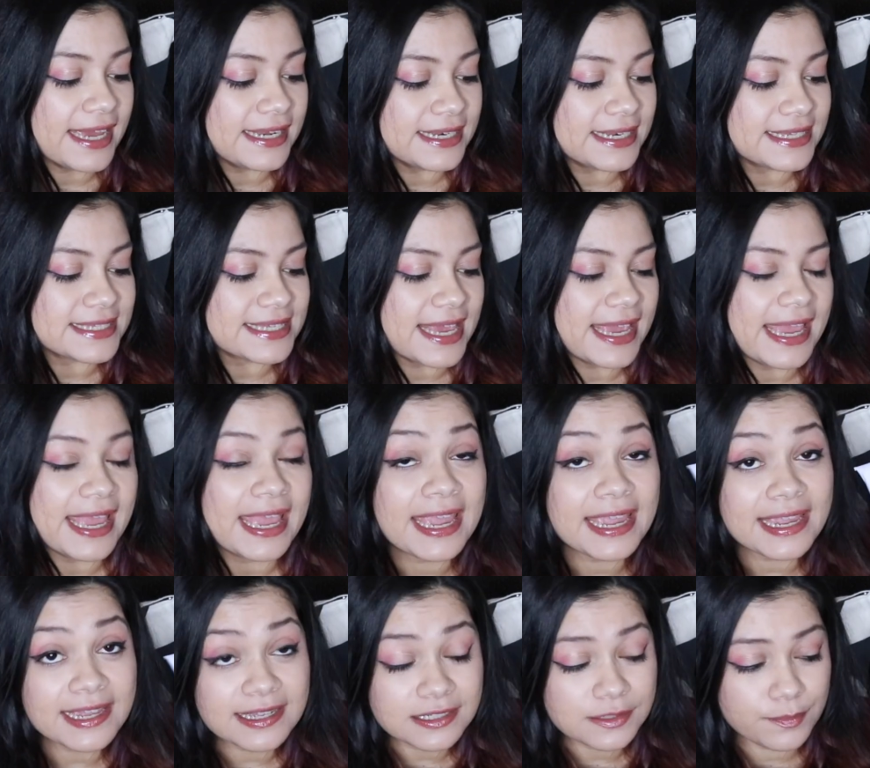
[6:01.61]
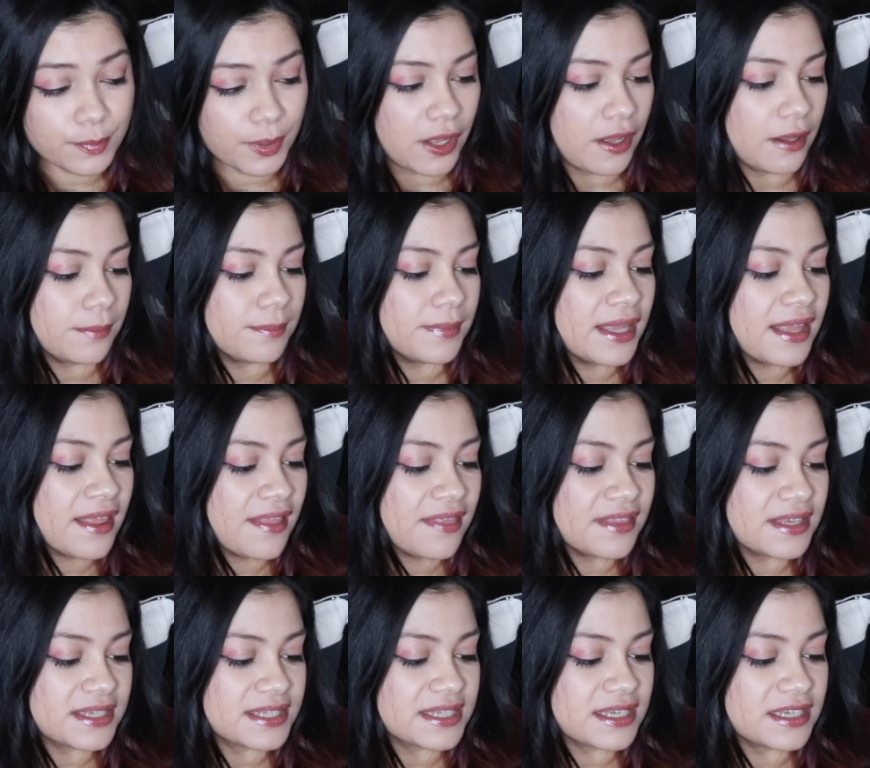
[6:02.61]
And it is a hand balm.
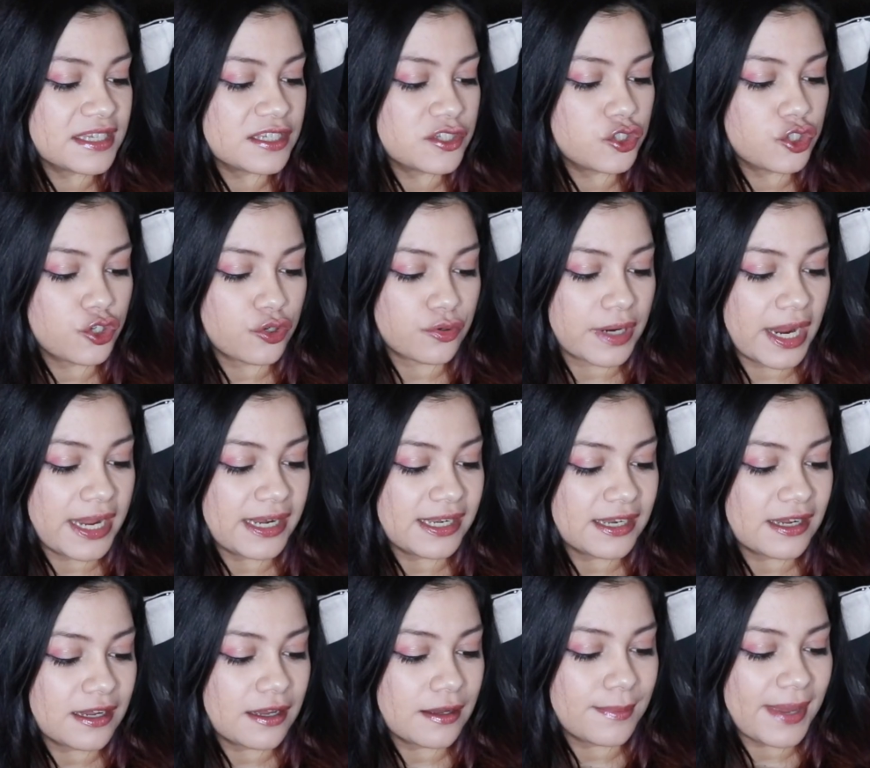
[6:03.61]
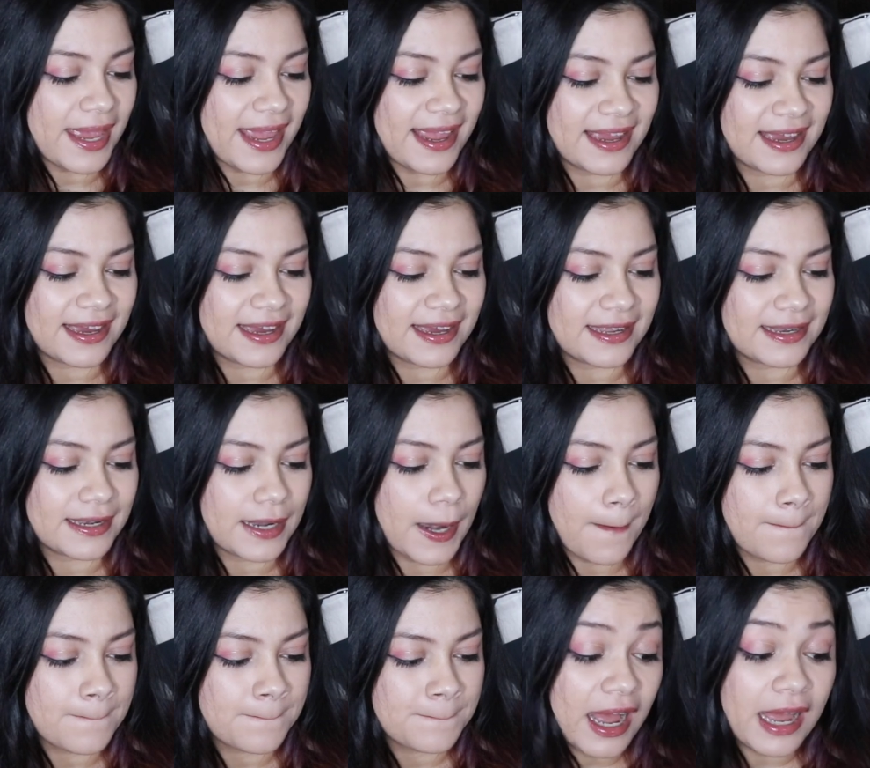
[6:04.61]
This is geranium and
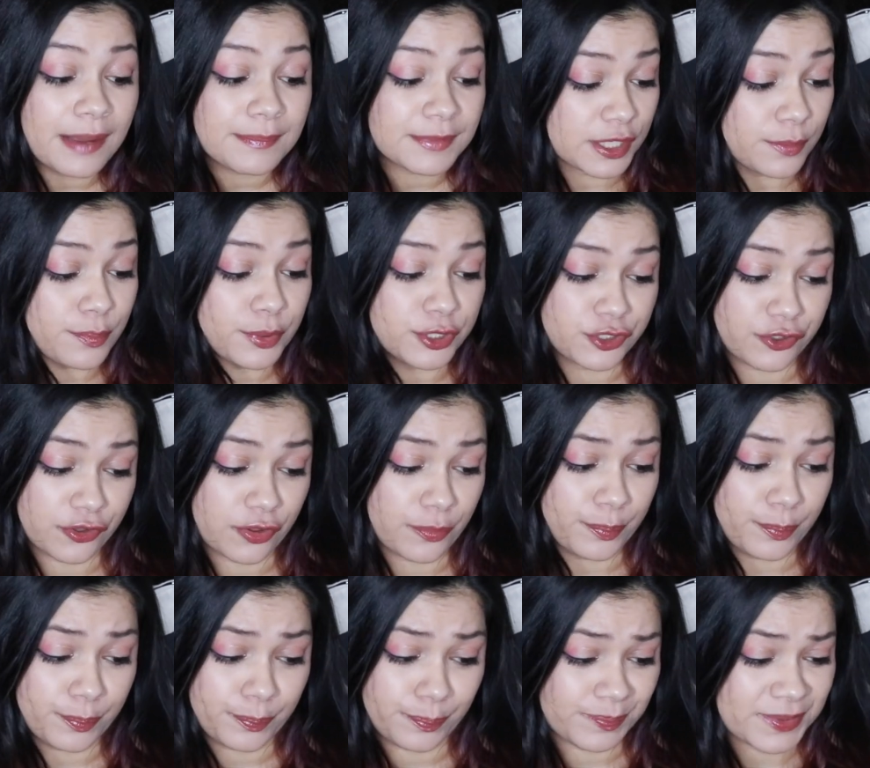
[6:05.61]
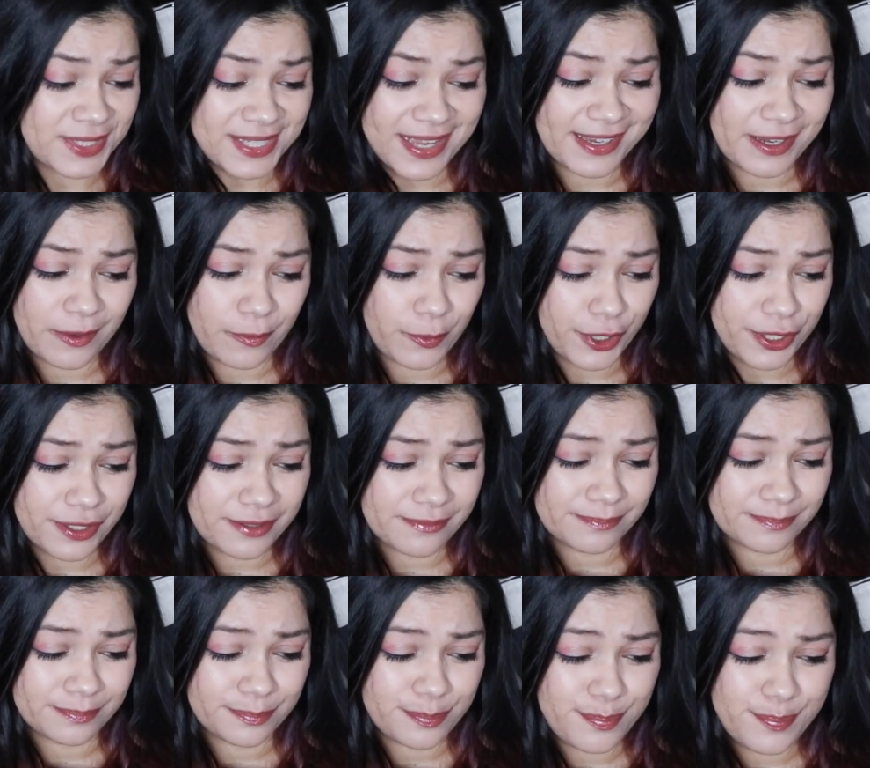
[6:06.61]
I'm gonna butcher the second word,